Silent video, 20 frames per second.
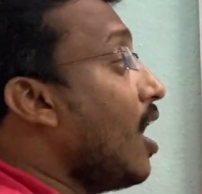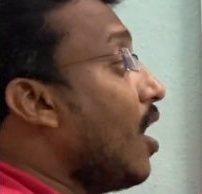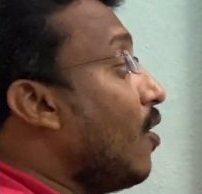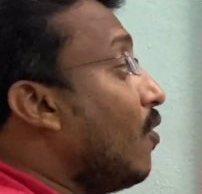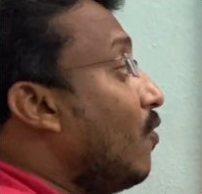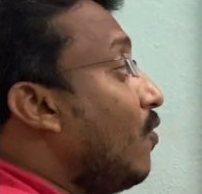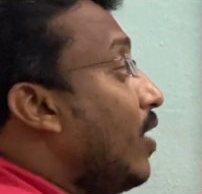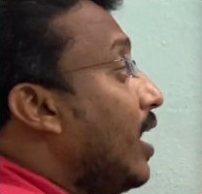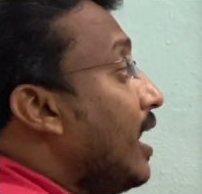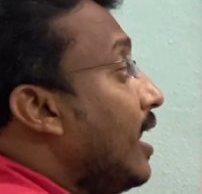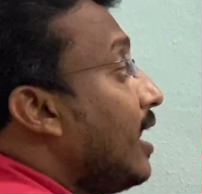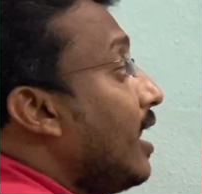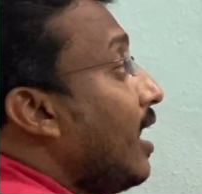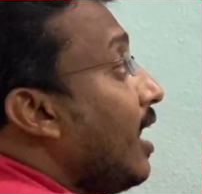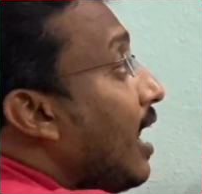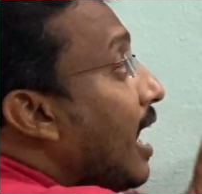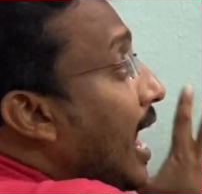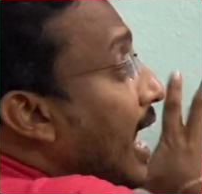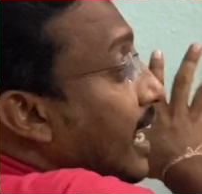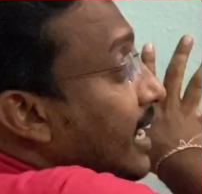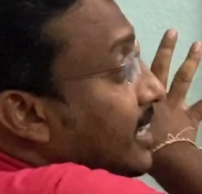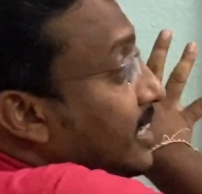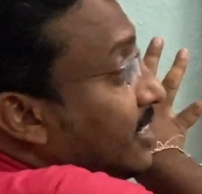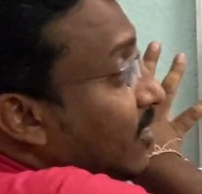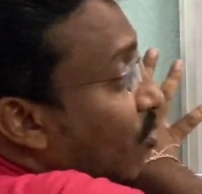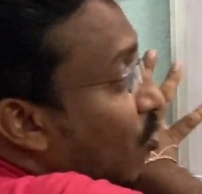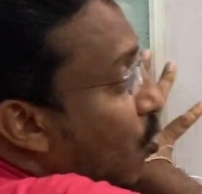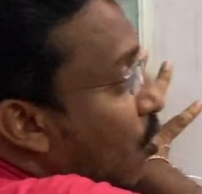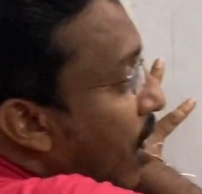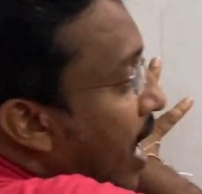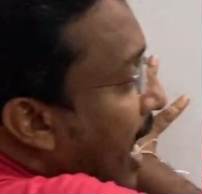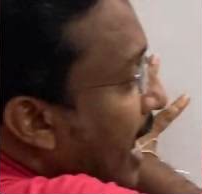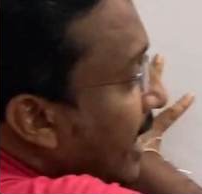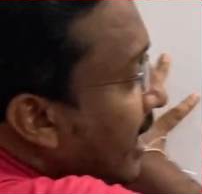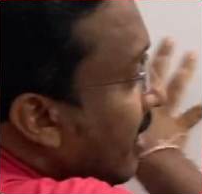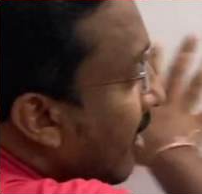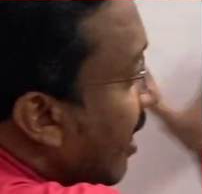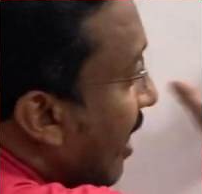When white